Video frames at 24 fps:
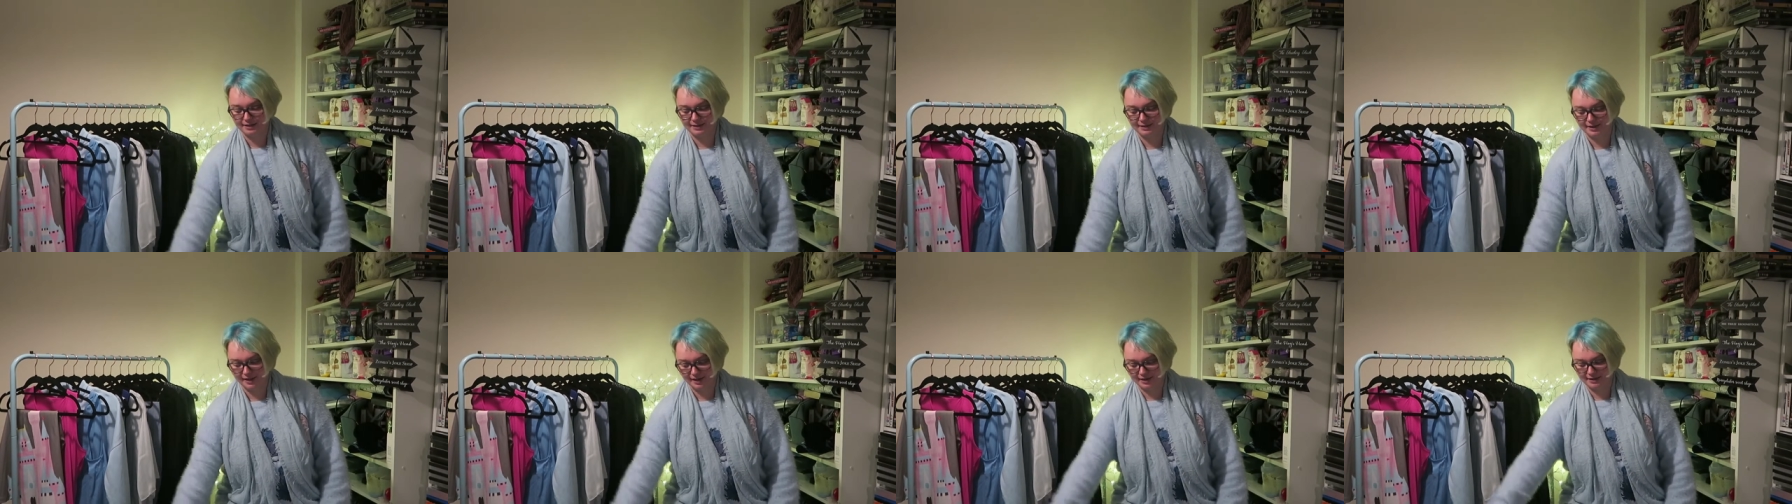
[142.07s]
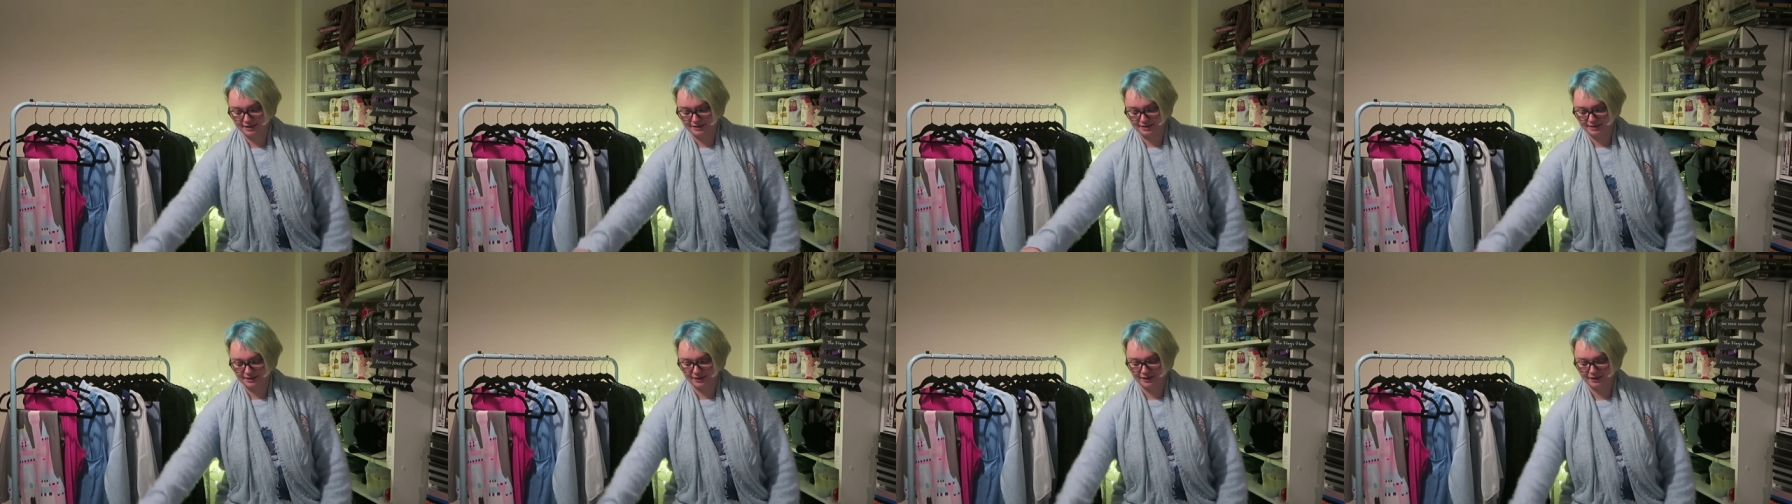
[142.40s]

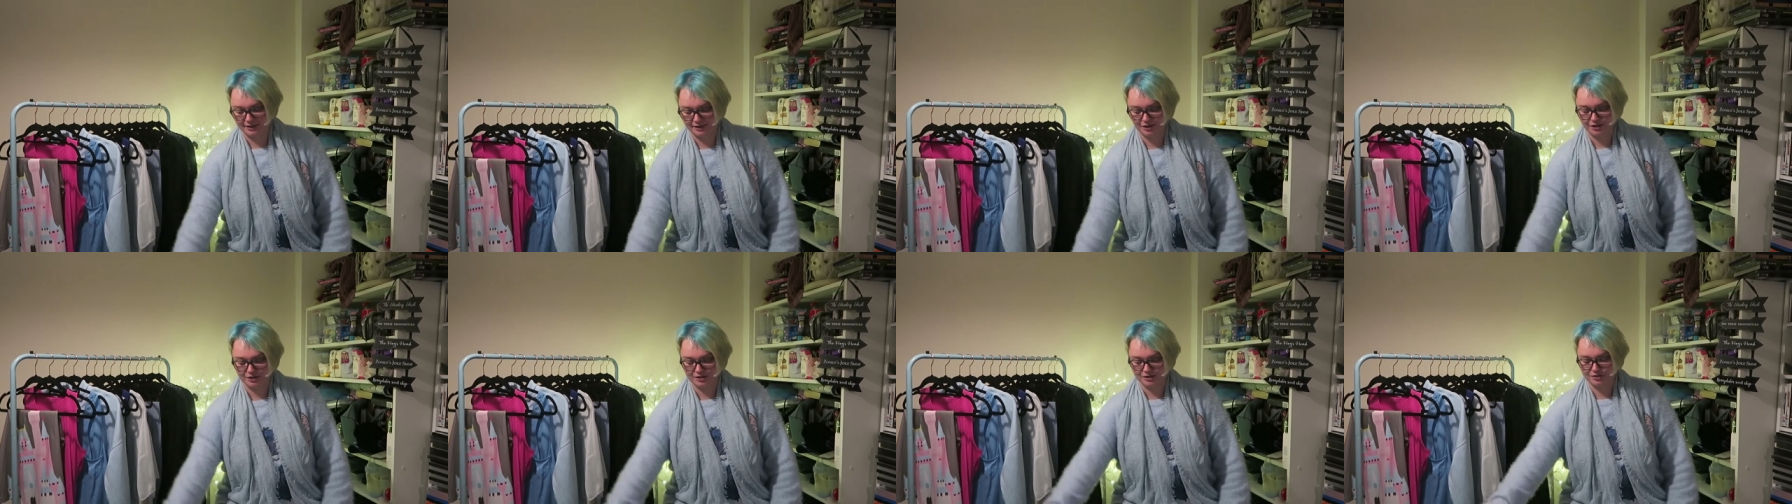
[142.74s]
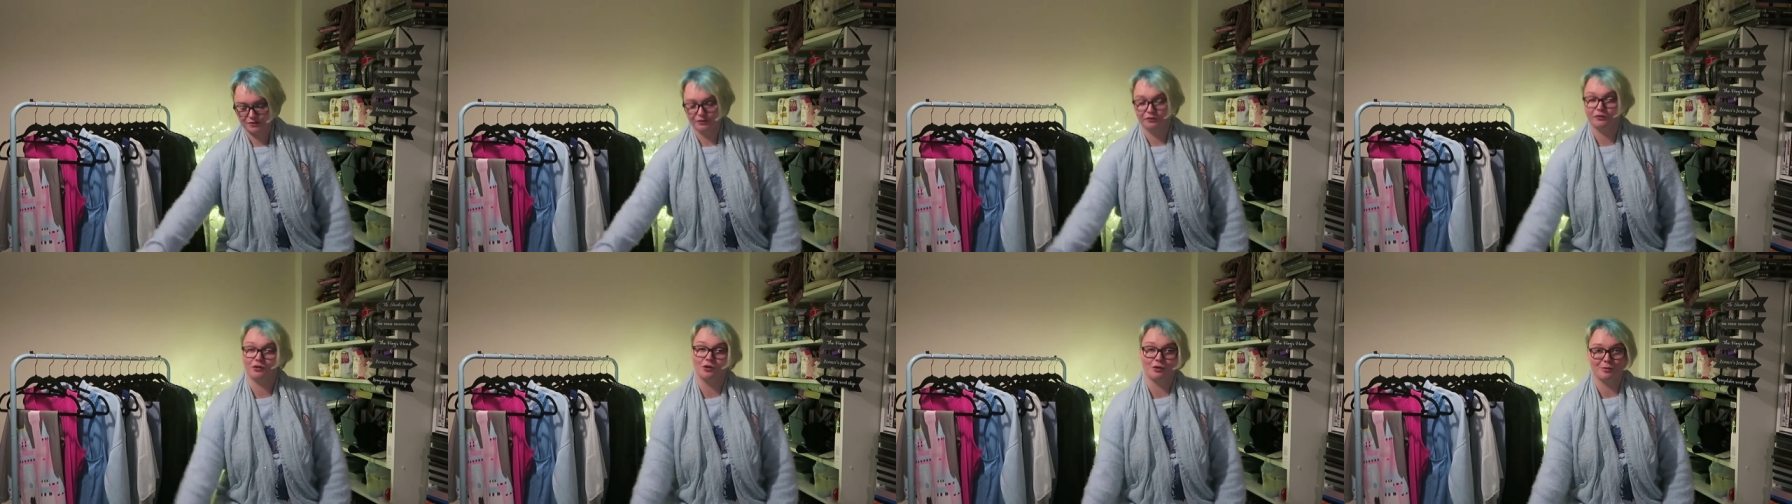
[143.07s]
things I
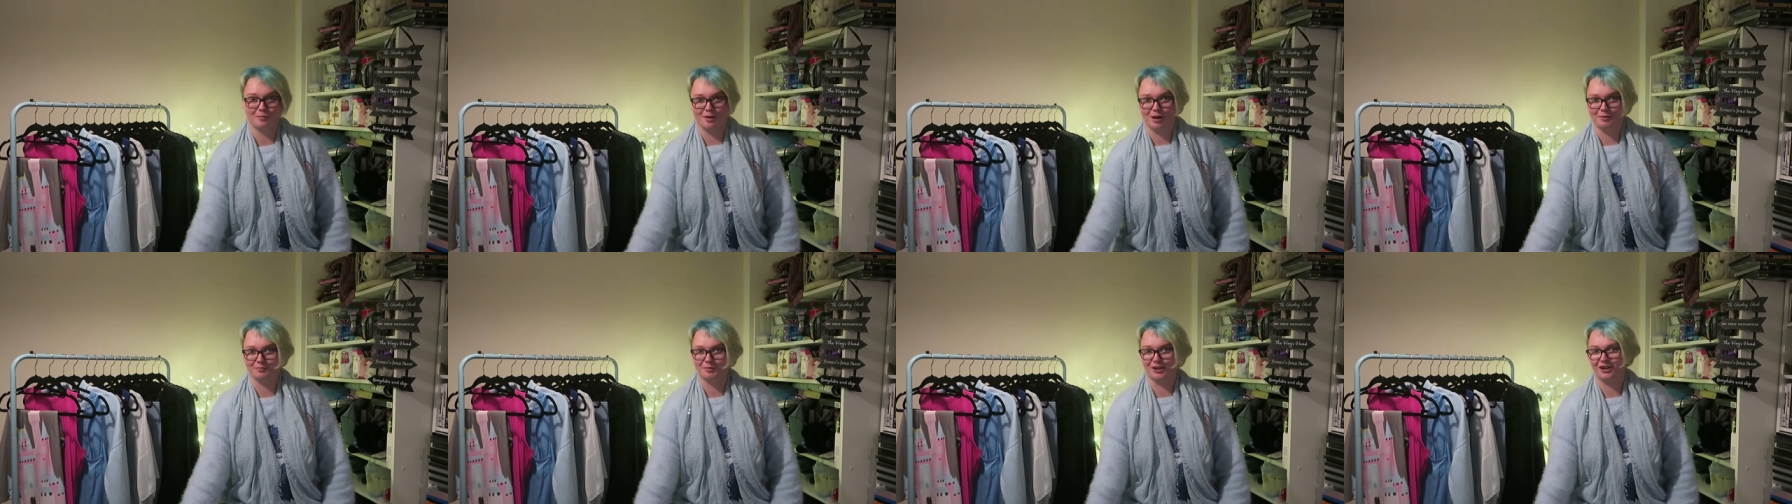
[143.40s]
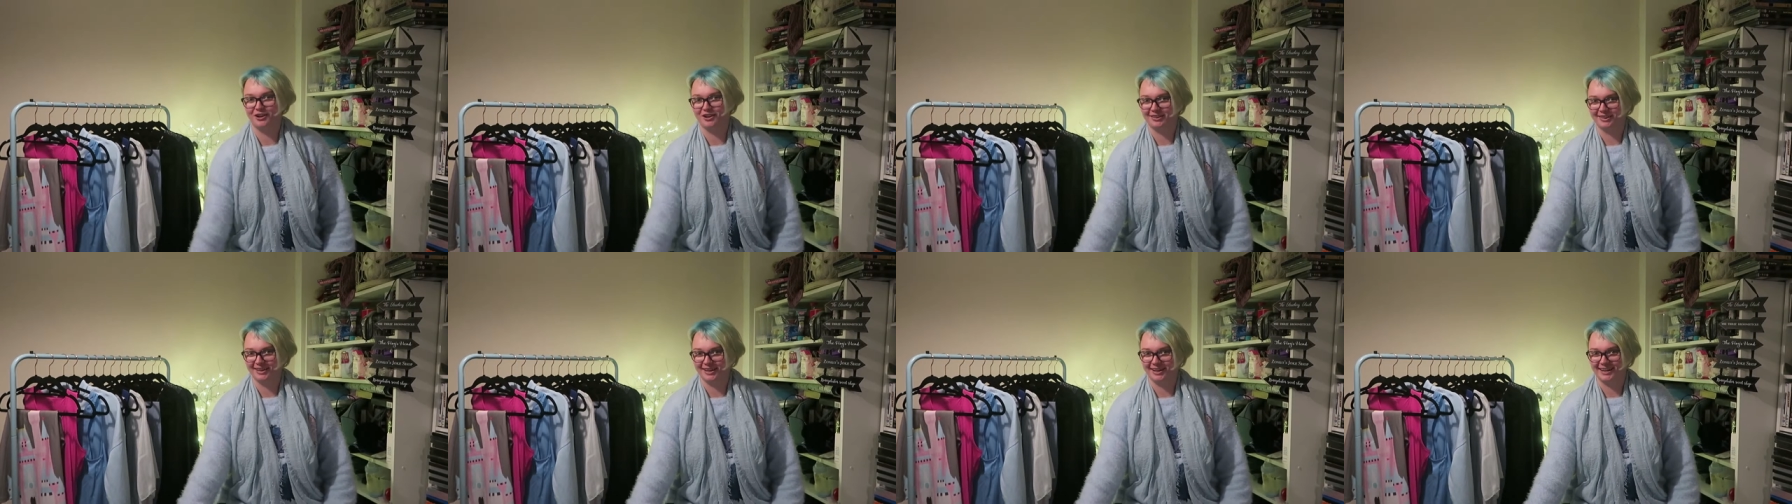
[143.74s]
asked for my
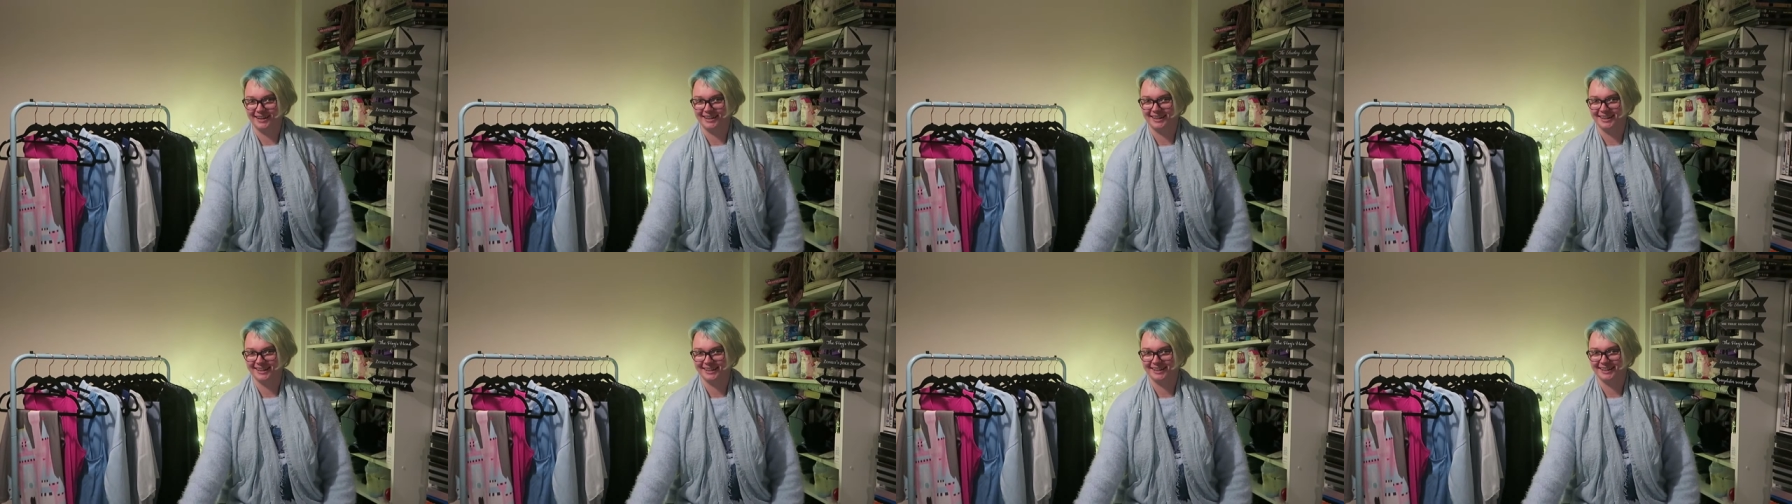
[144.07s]
birthday.